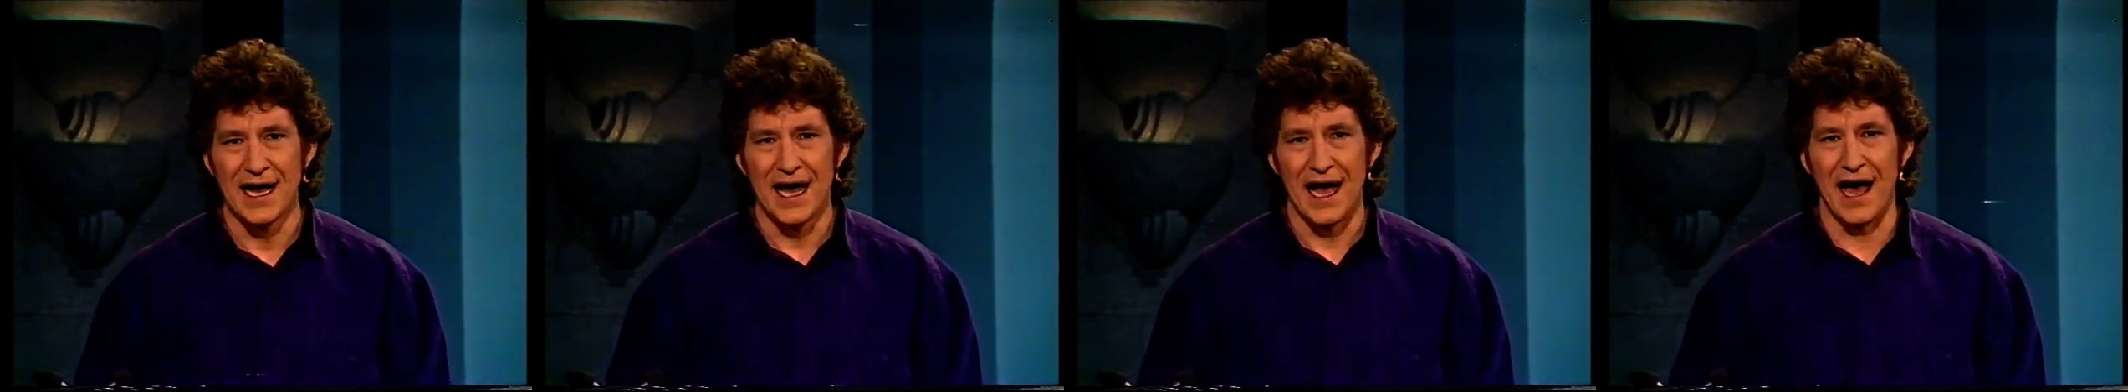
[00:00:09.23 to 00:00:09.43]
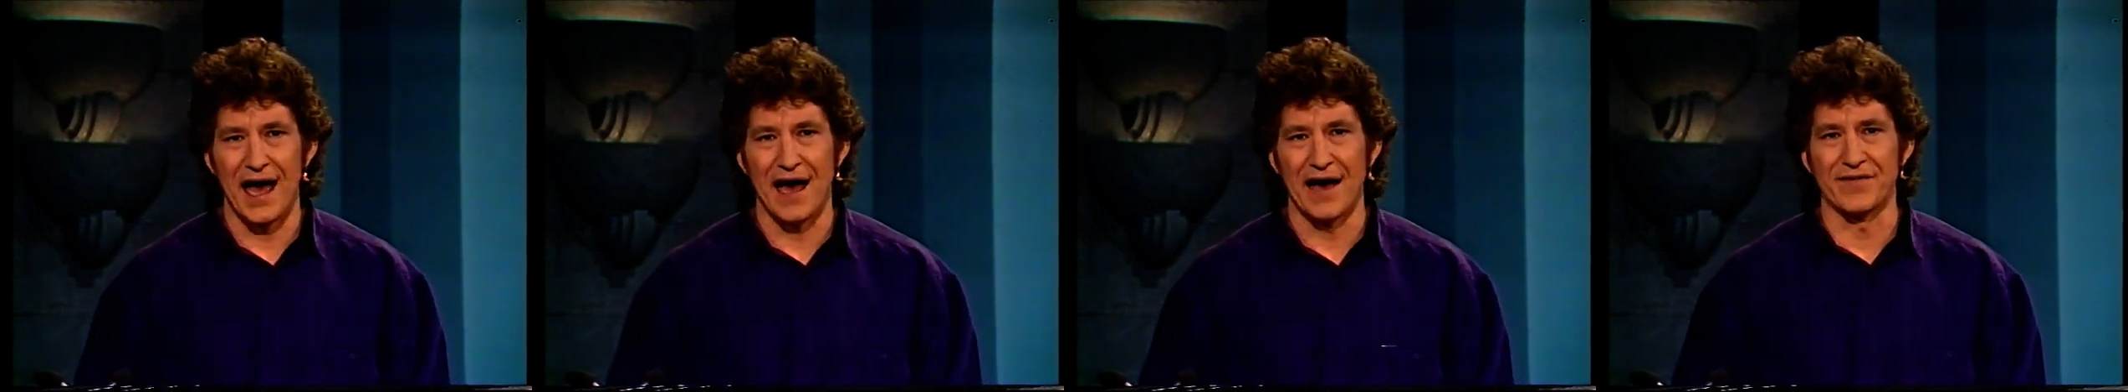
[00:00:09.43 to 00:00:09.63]

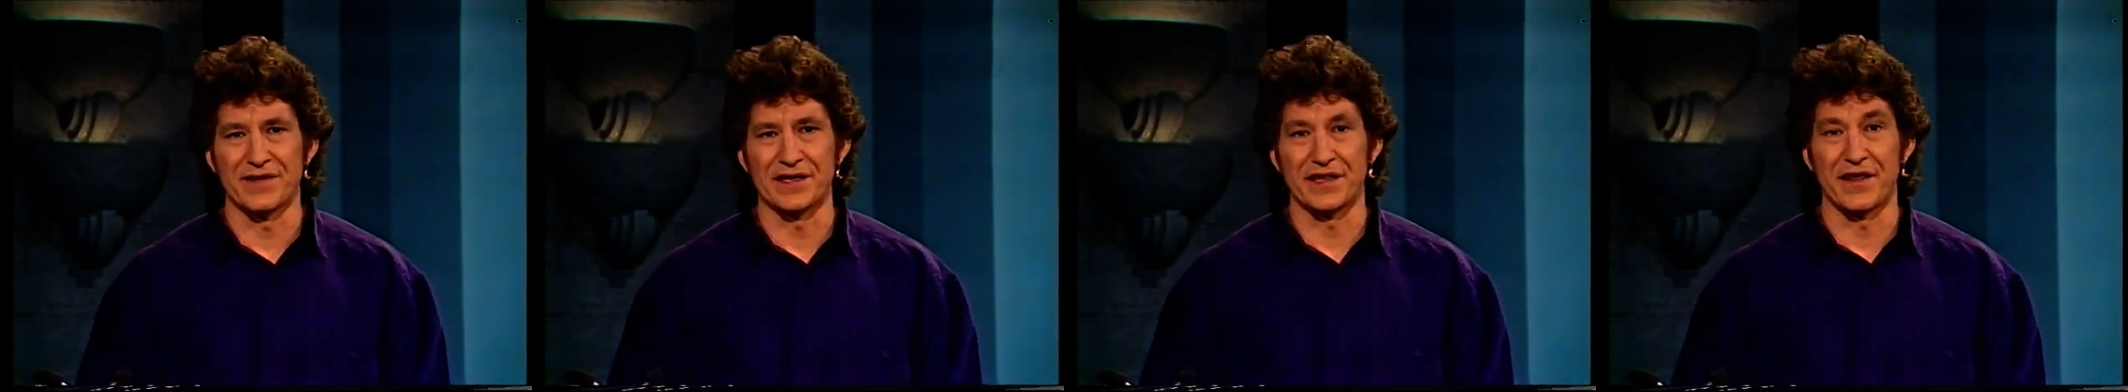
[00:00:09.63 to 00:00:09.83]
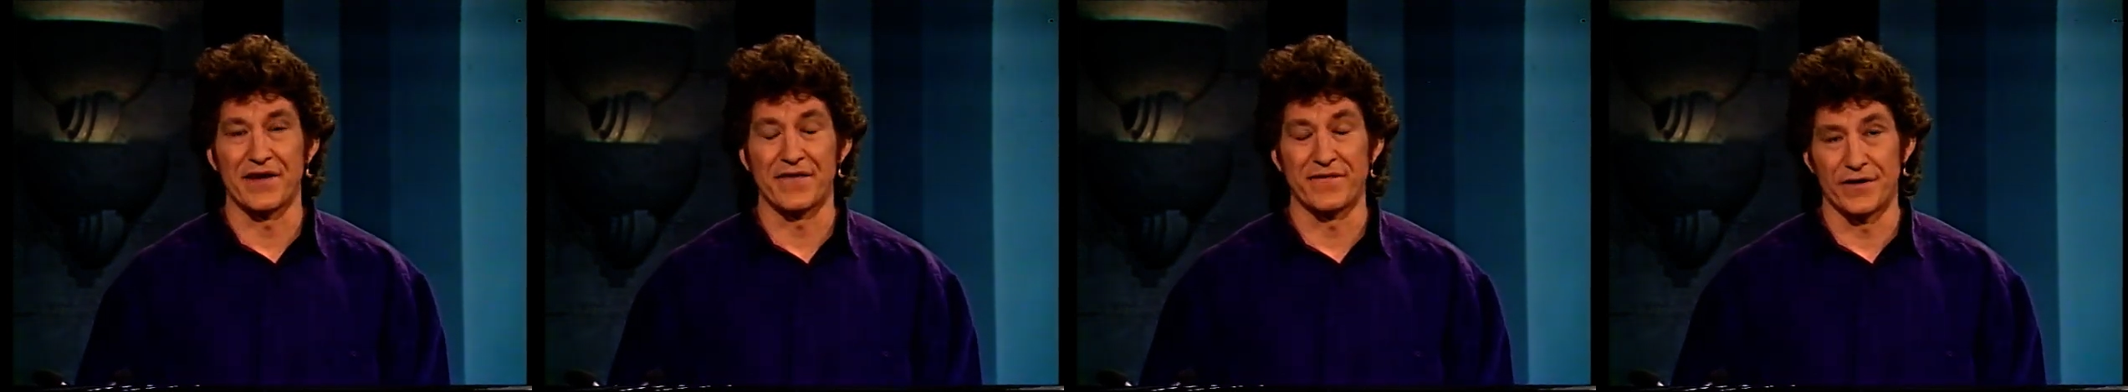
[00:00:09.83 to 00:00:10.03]
are having
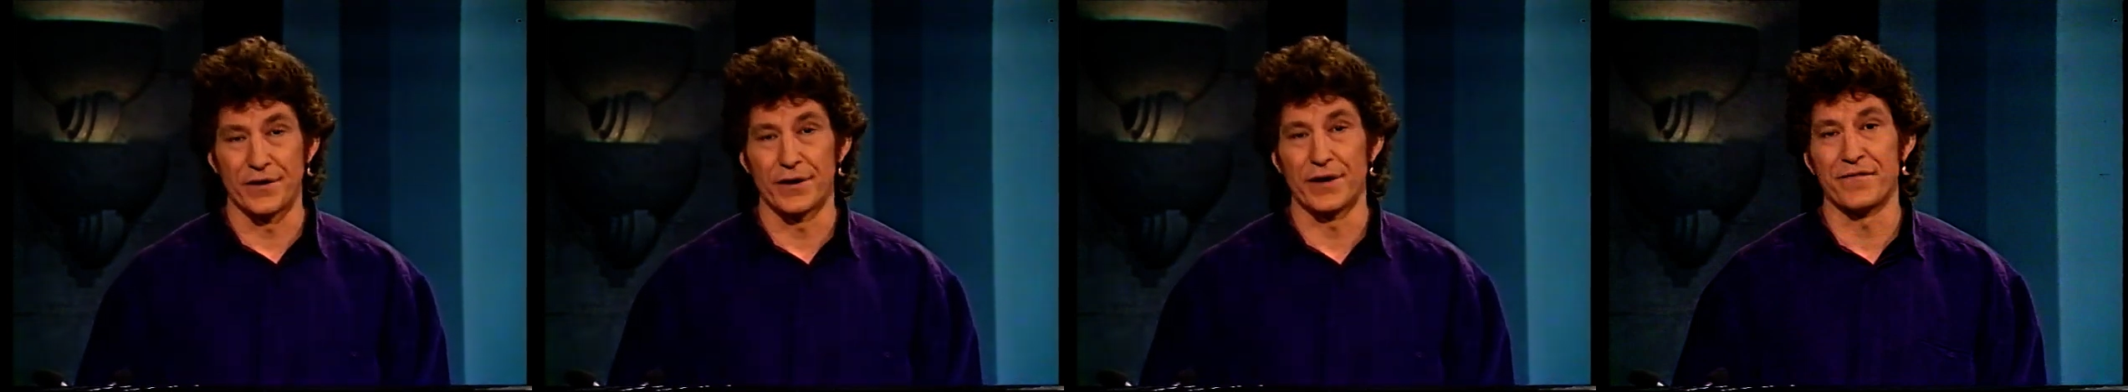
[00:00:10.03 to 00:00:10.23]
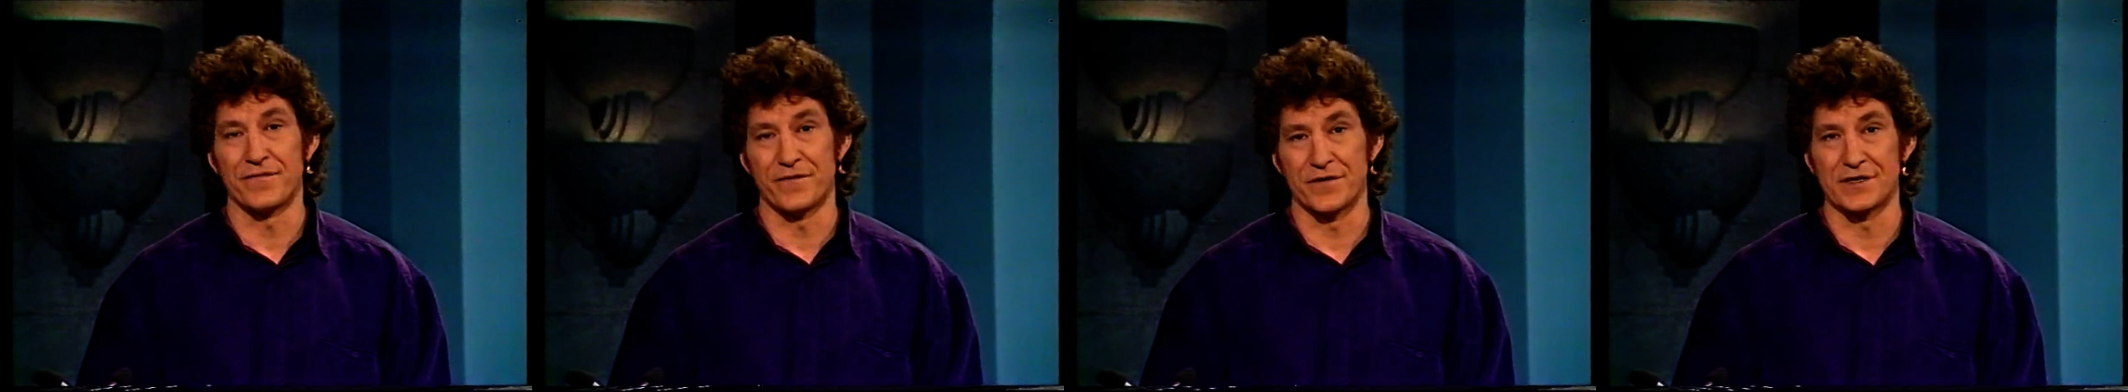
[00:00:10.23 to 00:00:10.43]
their
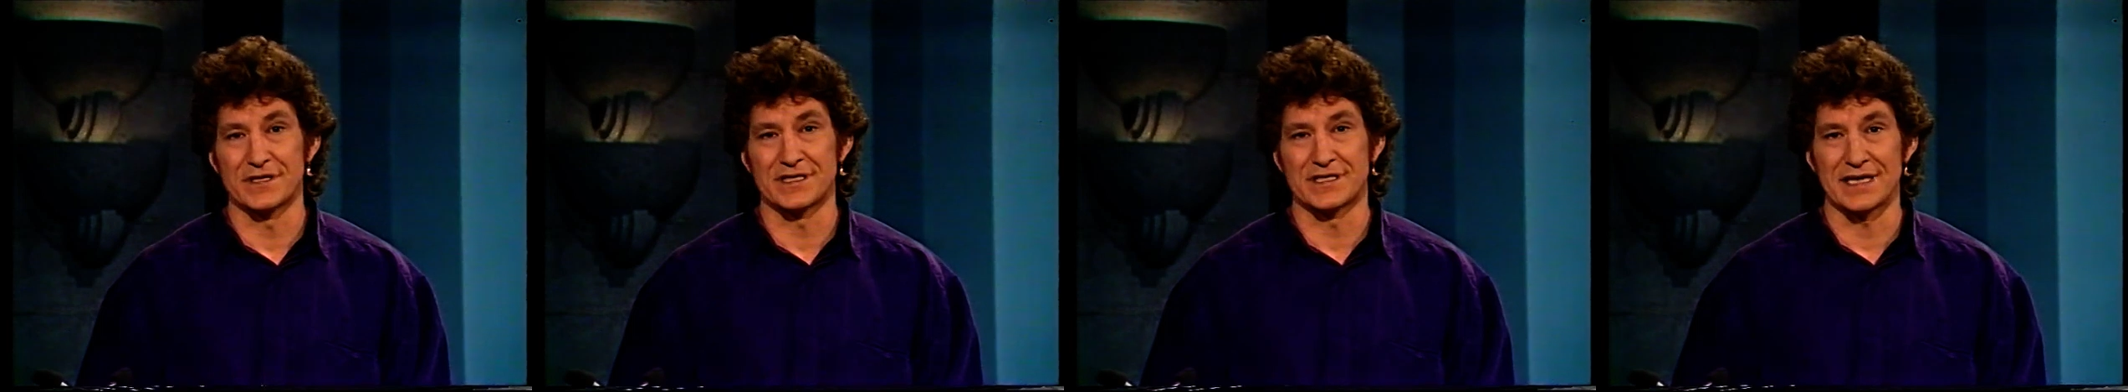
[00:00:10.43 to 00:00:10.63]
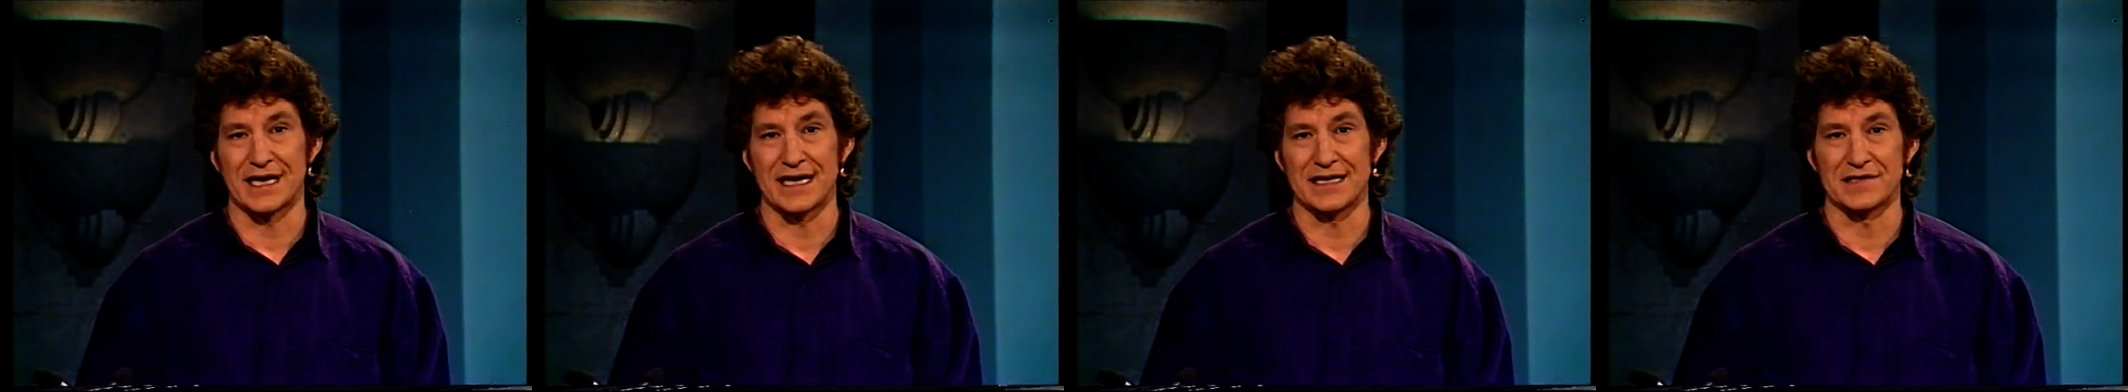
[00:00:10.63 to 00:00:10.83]
very first
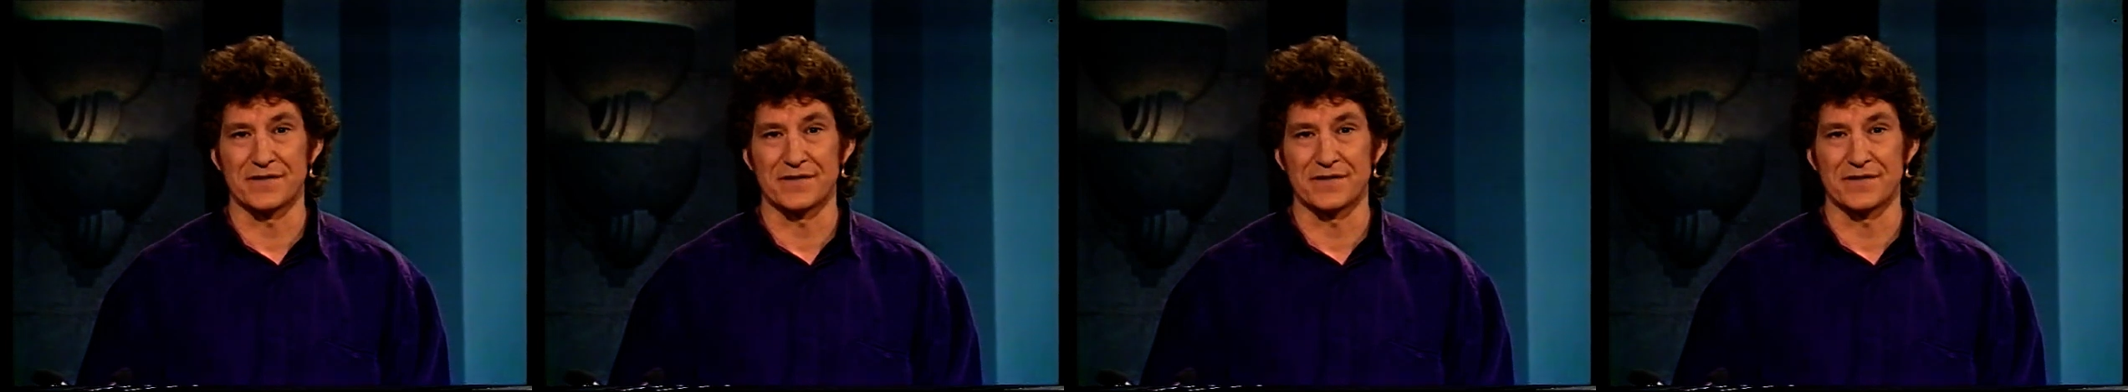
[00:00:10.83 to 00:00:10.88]
date.